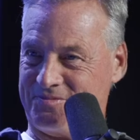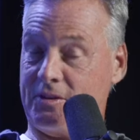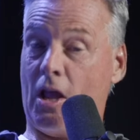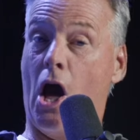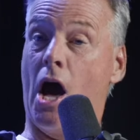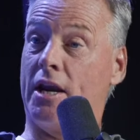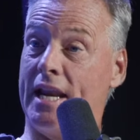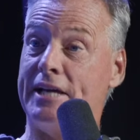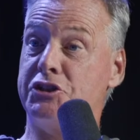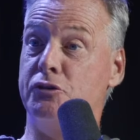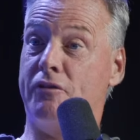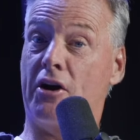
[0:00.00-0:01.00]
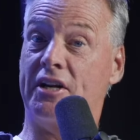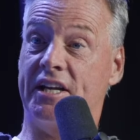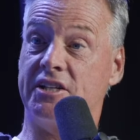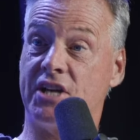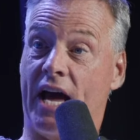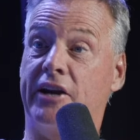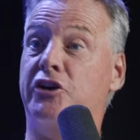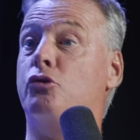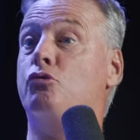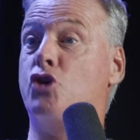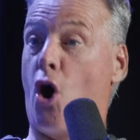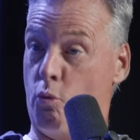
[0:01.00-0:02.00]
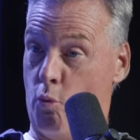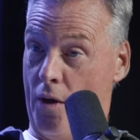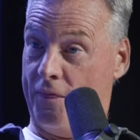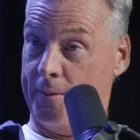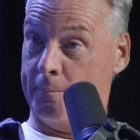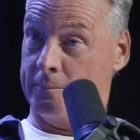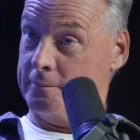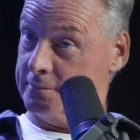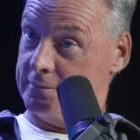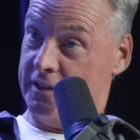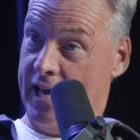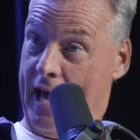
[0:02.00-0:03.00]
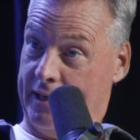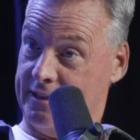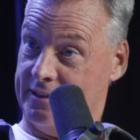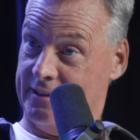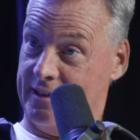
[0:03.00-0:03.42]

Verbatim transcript: Mm-hmm. unless you've already decided you don't want them mm-hmm. yet.